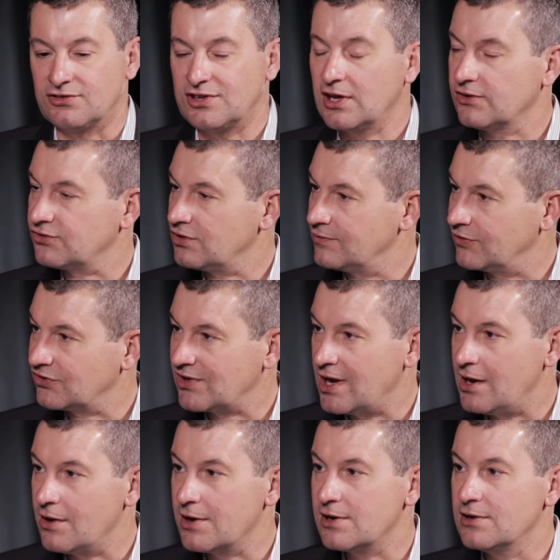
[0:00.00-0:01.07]
cell service
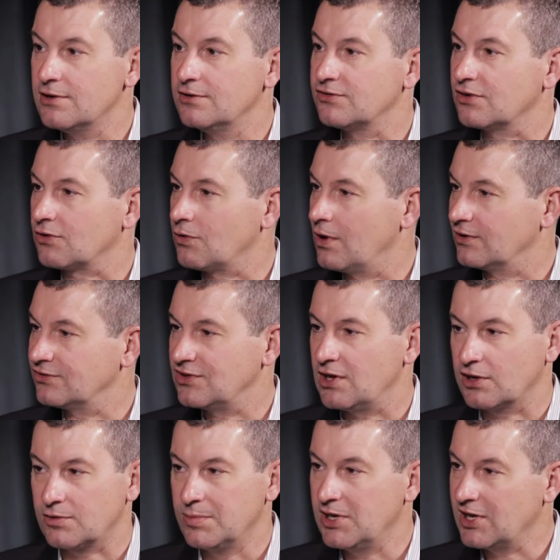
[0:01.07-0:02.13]
carriers, across
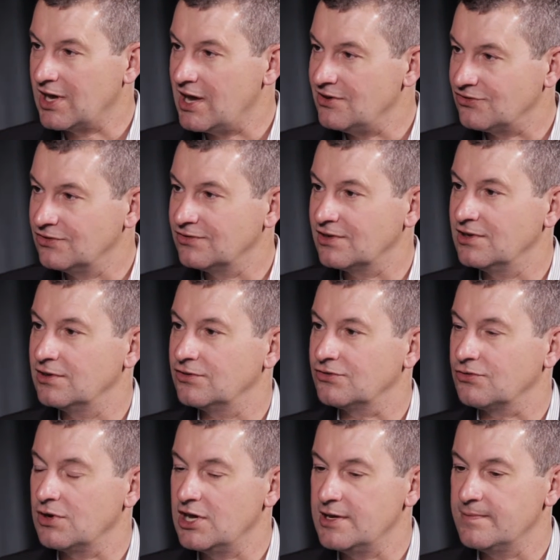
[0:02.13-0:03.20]
telecommunications
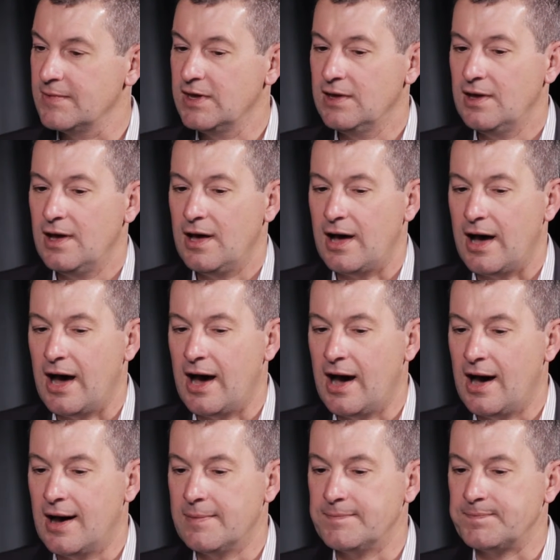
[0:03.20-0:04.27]
industry.
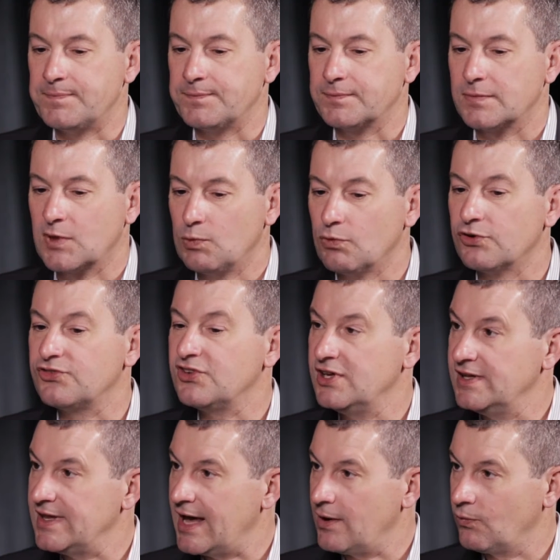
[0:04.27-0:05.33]
We're
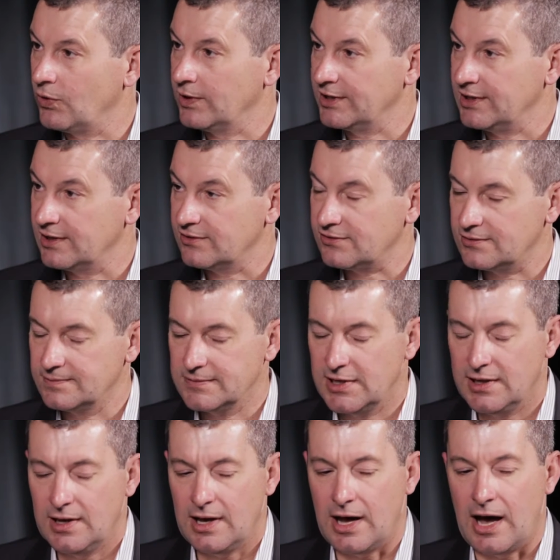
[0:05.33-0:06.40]
seeing that willingness.
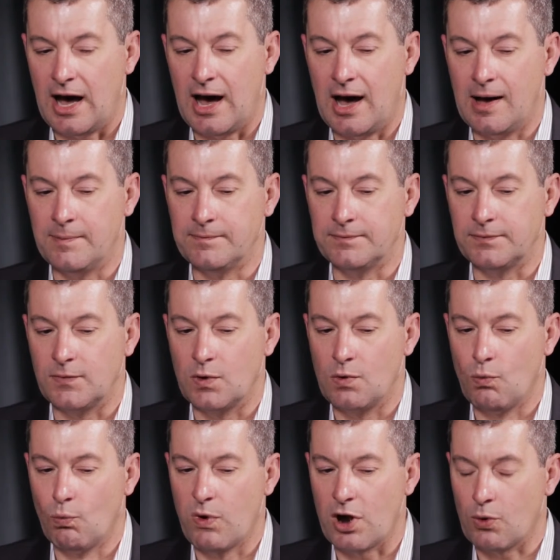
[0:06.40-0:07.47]

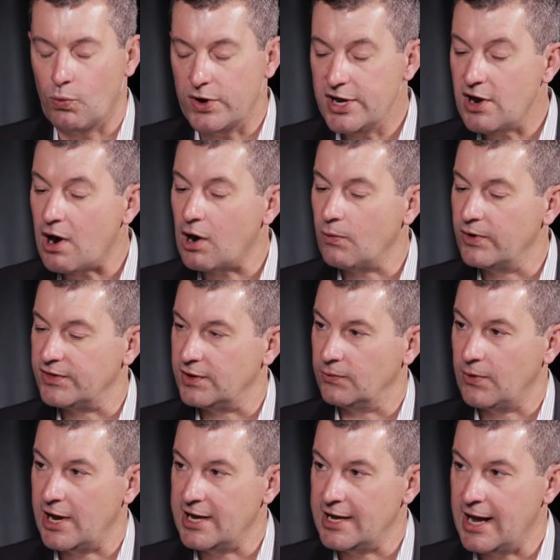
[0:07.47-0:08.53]
Where we are with it
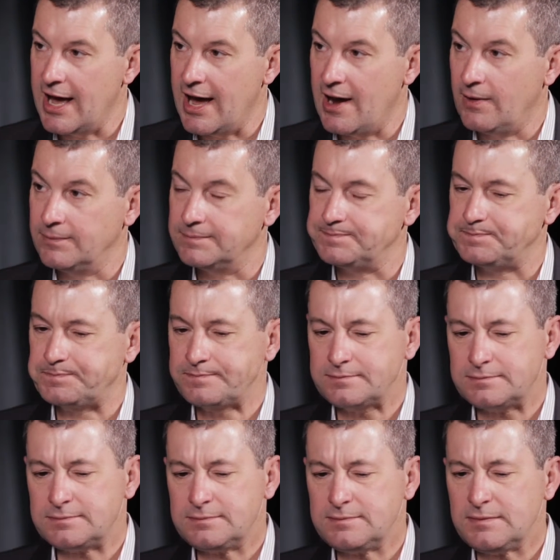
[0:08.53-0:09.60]
right now
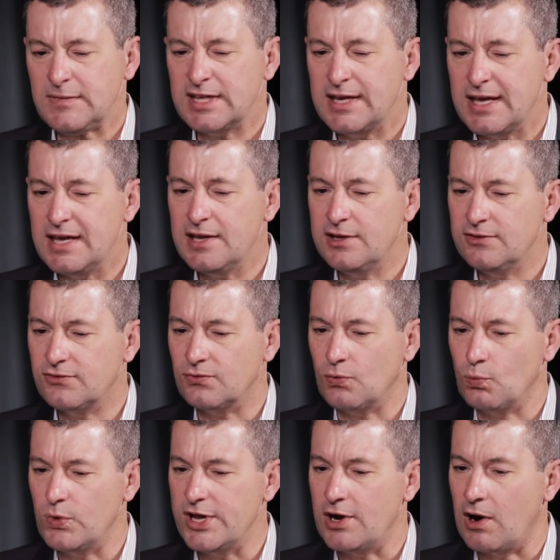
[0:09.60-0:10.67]
is
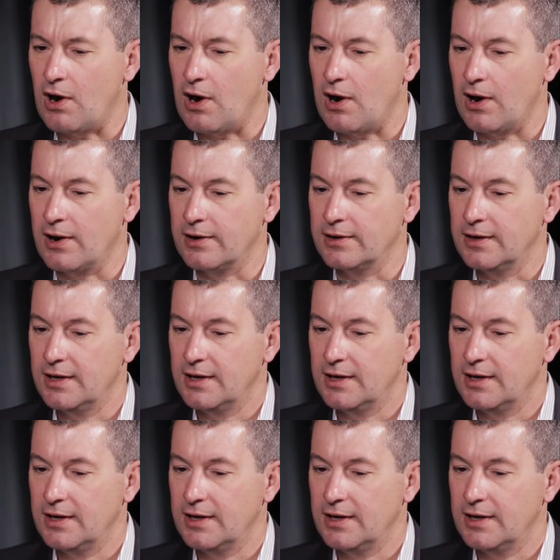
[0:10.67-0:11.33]
we have